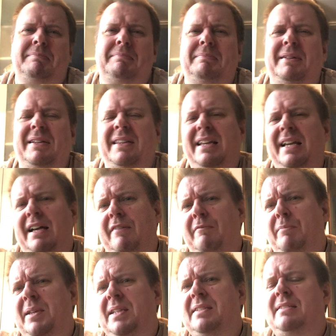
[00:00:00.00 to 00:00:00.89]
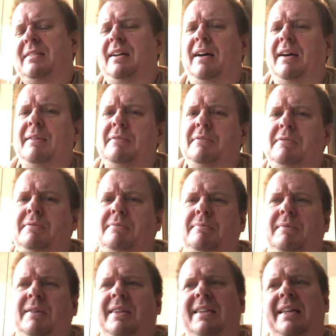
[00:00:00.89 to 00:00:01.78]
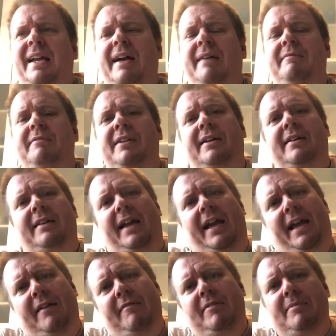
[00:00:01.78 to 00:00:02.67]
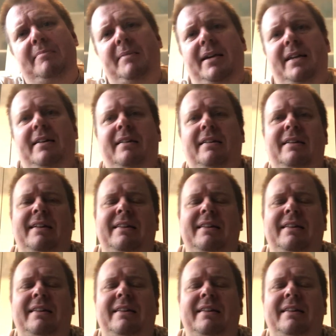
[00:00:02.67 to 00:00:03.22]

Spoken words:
but there have been times when they have done heavy metal,